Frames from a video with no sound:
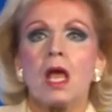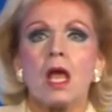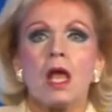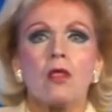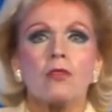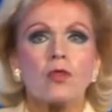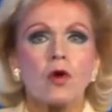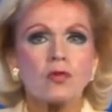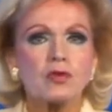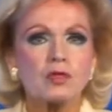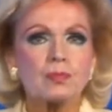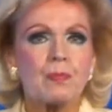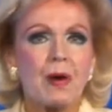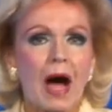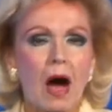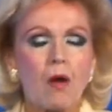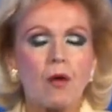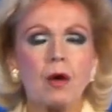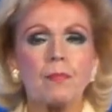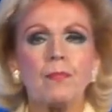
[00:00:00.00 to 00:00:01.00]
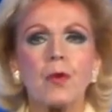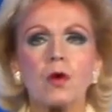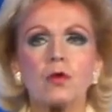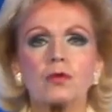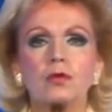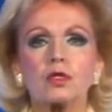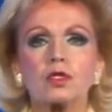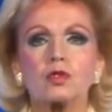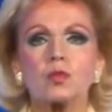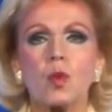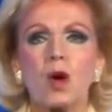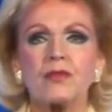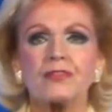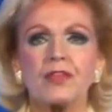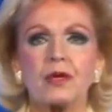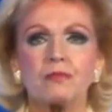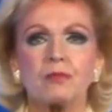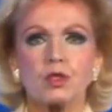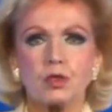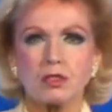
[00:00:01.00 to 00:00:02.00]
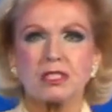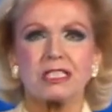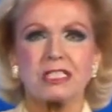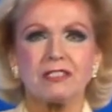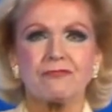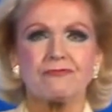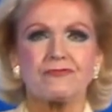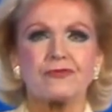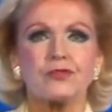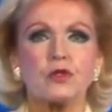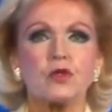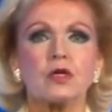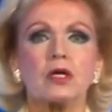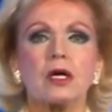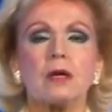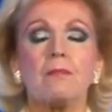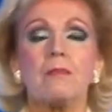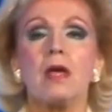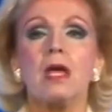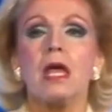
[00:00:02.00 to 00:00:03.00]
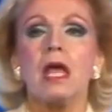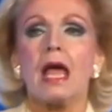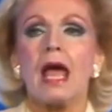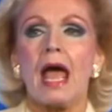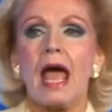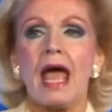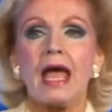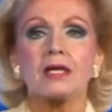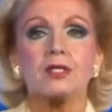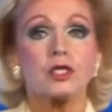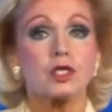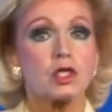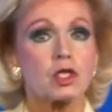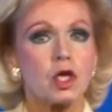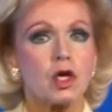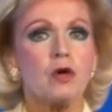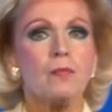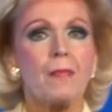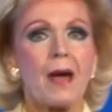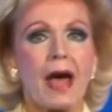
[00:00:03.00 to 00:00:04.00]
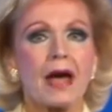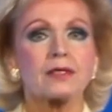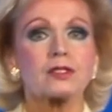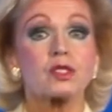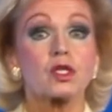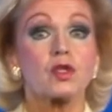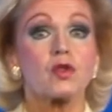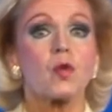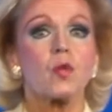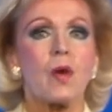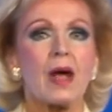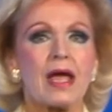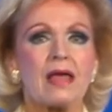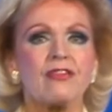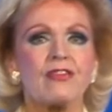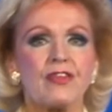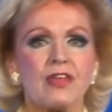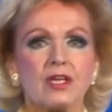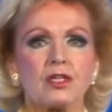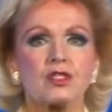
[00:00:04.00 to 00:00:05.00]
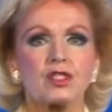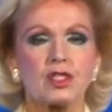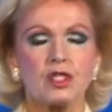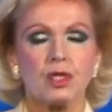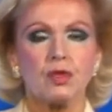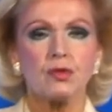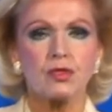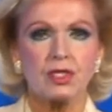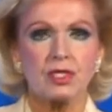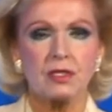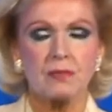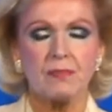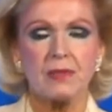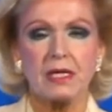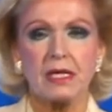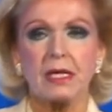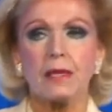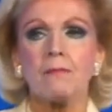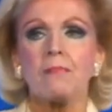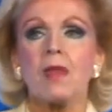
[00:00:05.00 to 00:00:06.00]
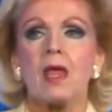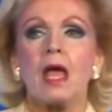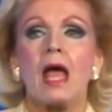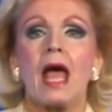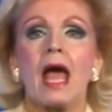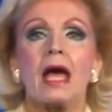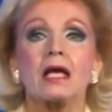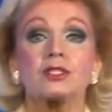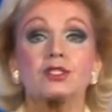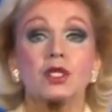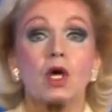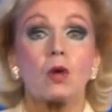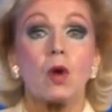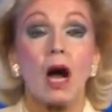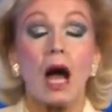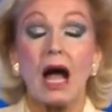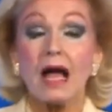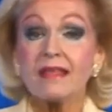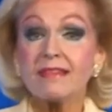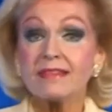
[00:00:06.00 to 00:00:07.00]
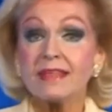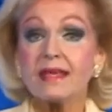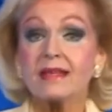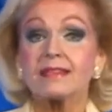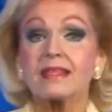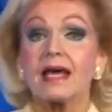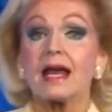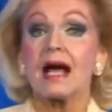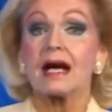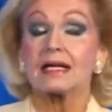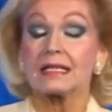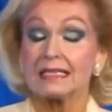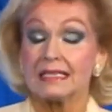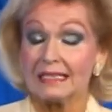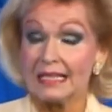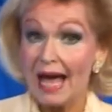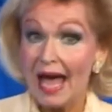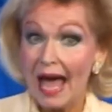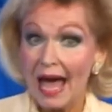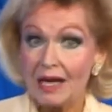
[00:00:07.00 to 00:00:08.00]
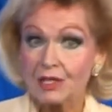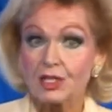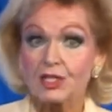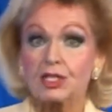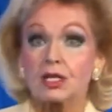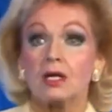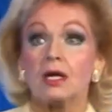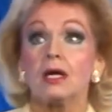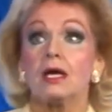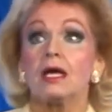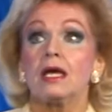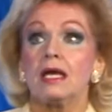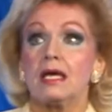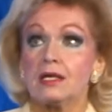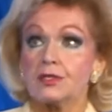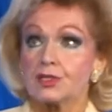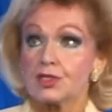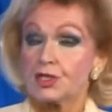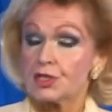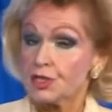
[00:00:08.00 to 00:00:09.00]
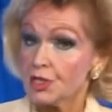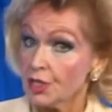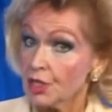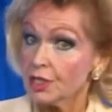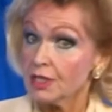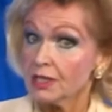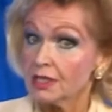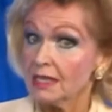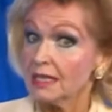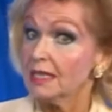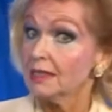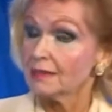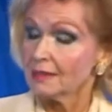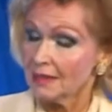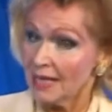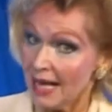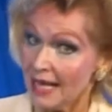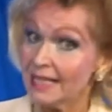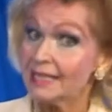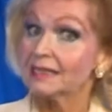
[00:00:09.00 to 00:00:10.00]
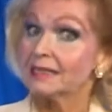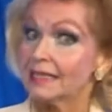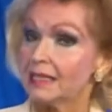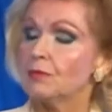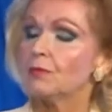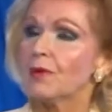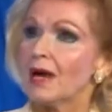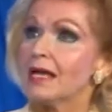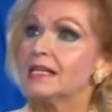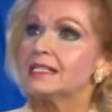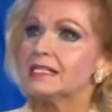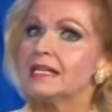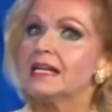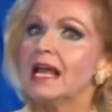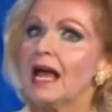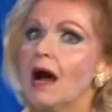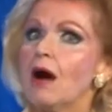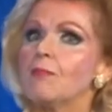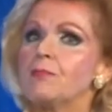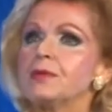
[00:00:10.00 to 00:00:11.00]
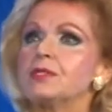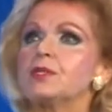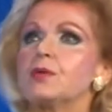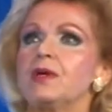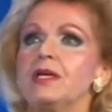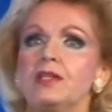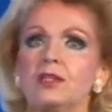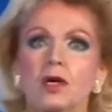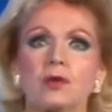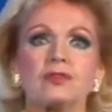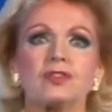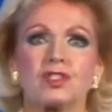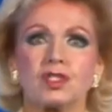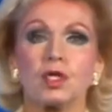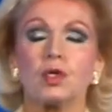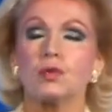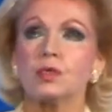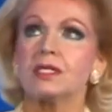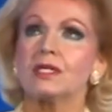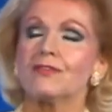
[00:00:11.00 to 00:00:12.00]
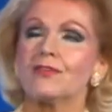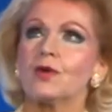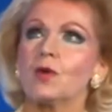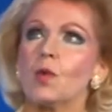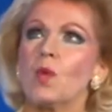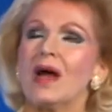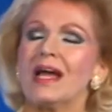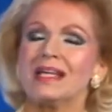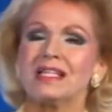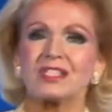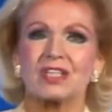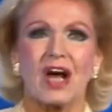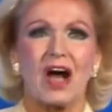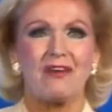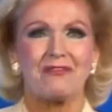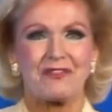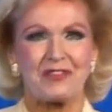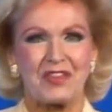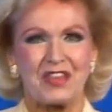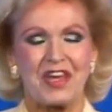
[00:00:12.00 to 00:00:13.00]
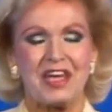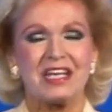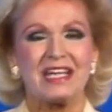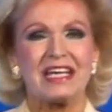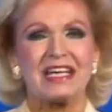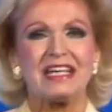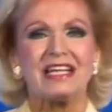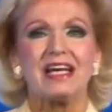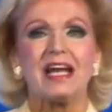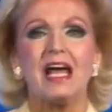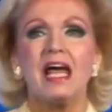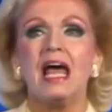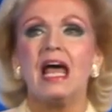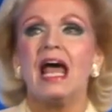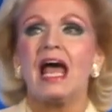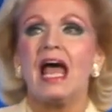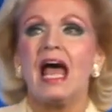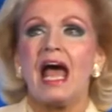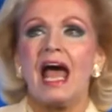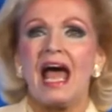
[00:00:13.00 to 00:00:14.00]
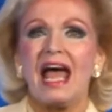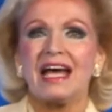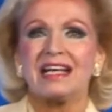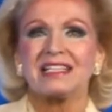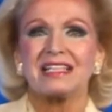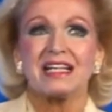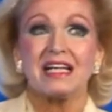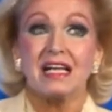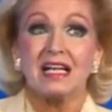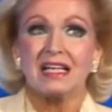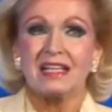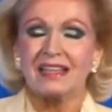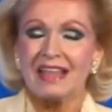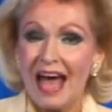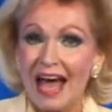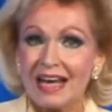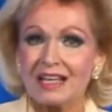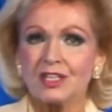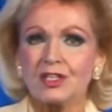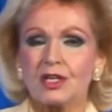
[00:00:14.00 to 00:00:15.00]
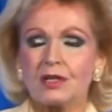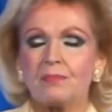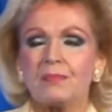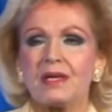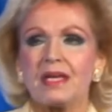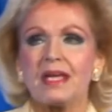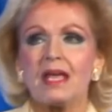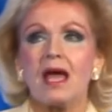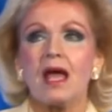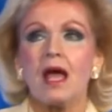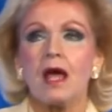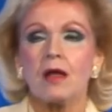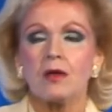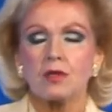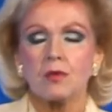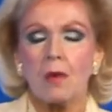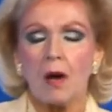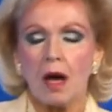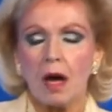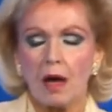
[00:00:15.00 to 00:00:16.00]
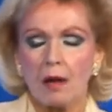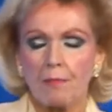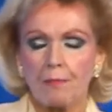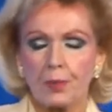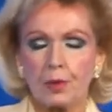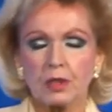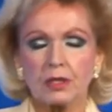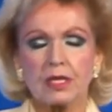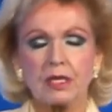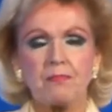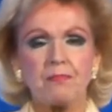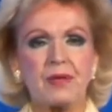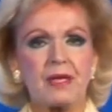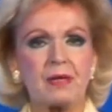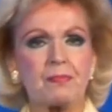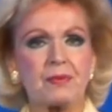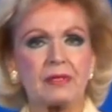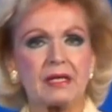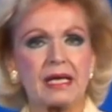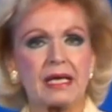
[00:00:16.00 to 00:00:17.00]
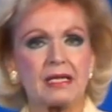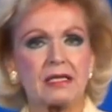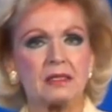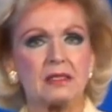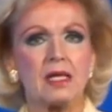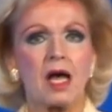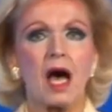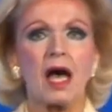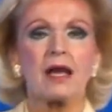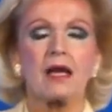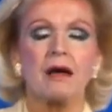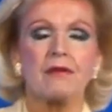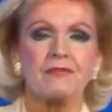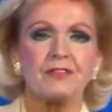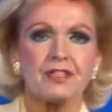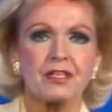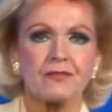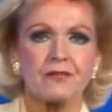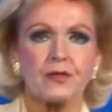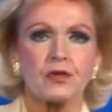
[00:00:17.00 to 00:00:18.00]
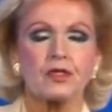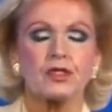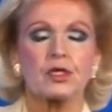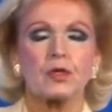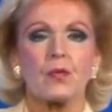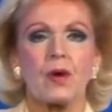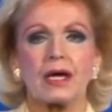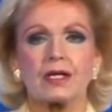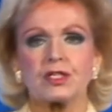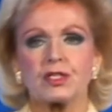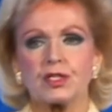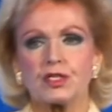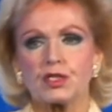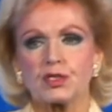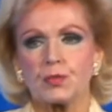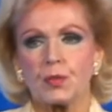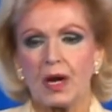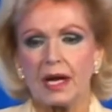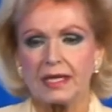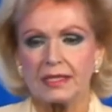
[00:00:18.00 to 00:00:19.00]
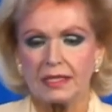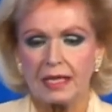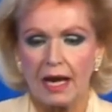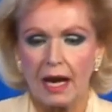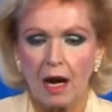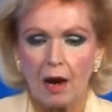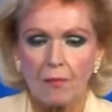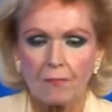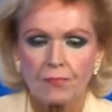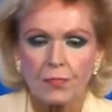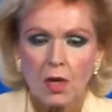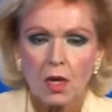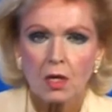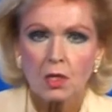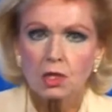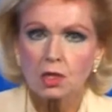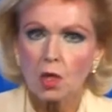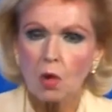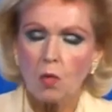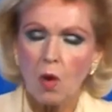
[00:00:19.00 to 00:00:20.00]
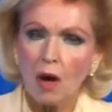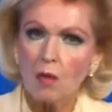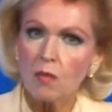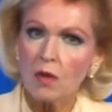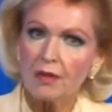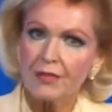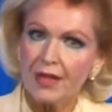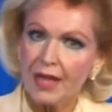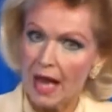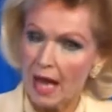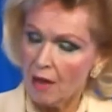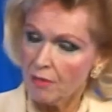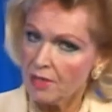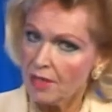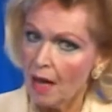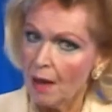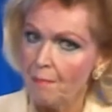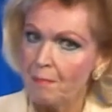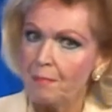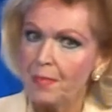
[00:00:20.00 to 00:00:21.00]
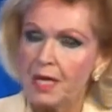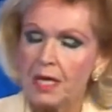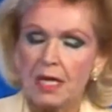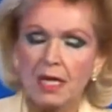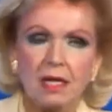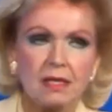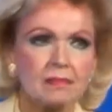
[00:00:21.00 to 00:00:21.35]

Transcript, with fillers: those power brokers want them to conform and to go back to the way things used to be. And so I think that a clash is certainly likely right now between those two different ways of thinking. And that could be uh, pulling people in a lot of different directions right now. So what will the outcome be?